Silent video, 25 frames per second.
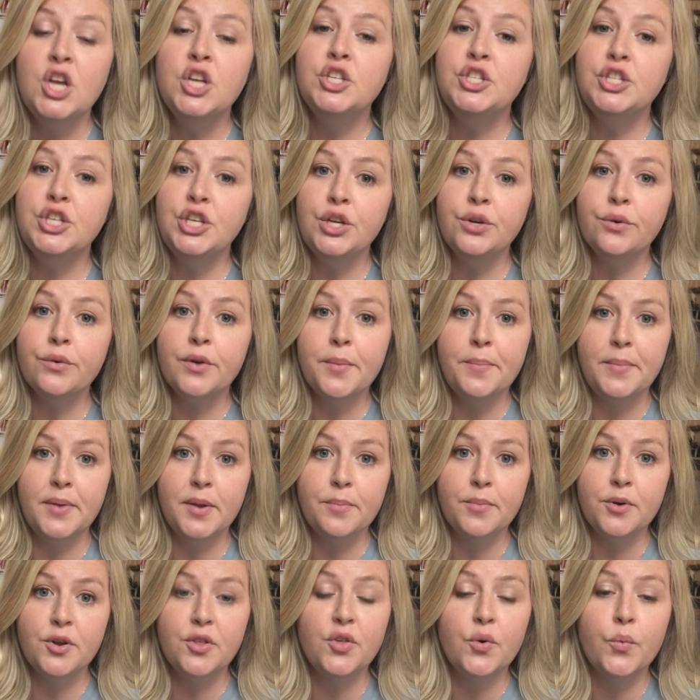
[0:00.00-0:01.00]
Do you
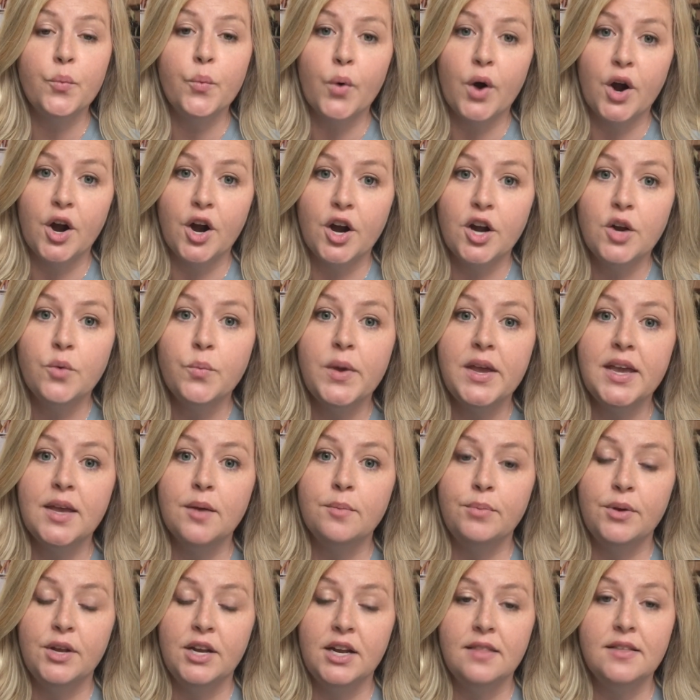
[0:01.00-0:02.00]
remember the word we
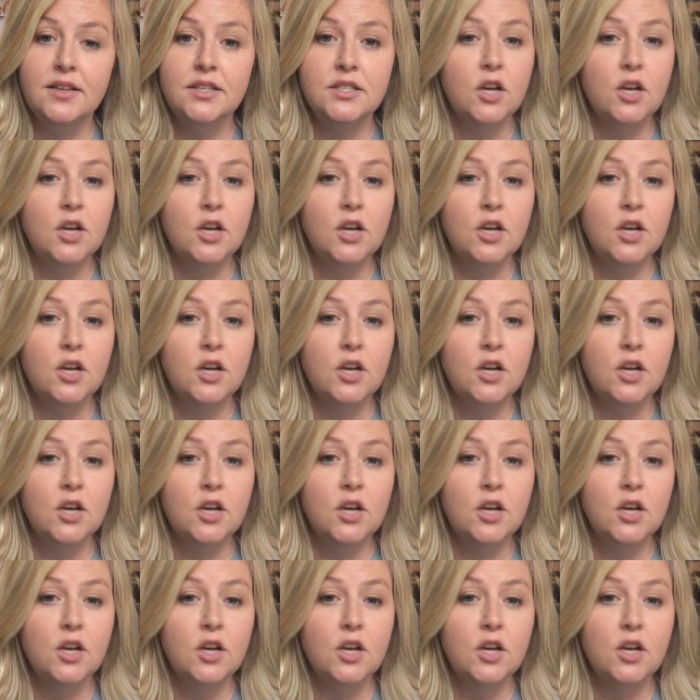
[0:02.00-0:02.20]
can put at the